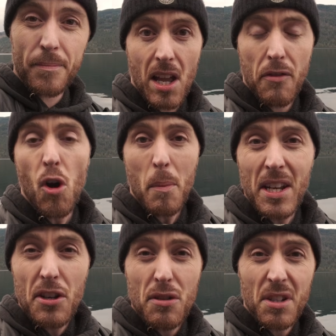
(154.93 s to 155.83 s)
If you want me
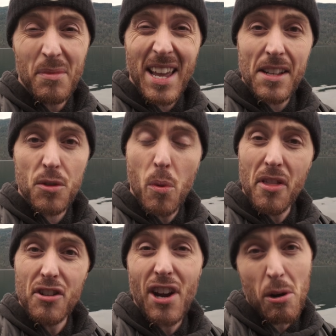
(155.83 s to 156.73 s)
to do some tests with
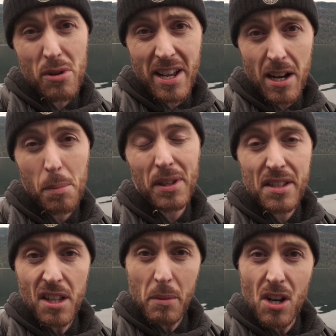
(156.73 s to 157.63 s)
the gyro data,
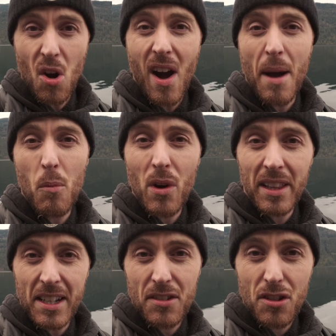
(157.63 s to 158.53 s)
please let me know. I'm
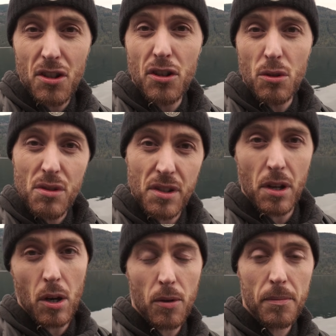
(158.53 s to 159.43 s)
willing to do
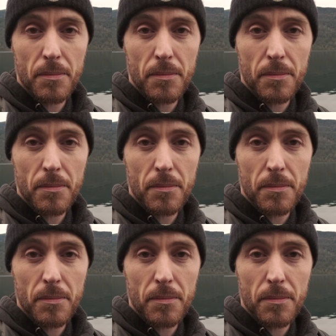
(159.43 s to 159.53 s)
so.